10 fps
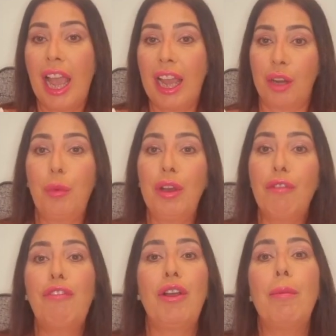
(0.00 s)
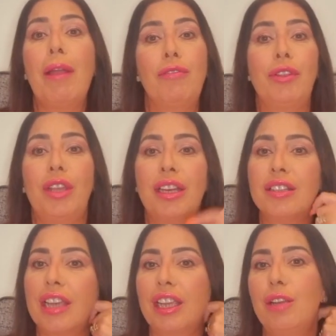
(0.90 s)
and I will film everything
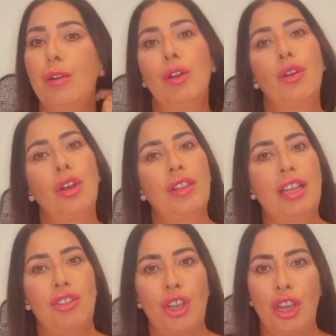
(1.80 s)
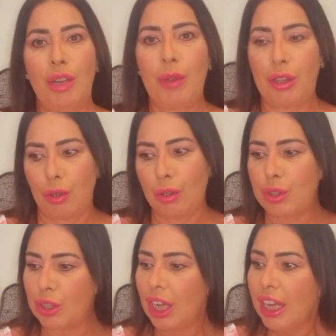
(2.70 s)
and take you along on that journey with
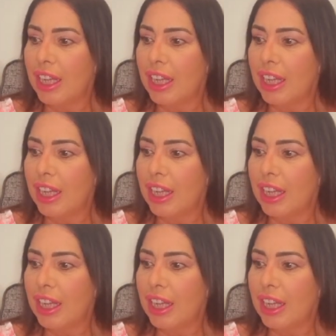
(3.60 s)
us.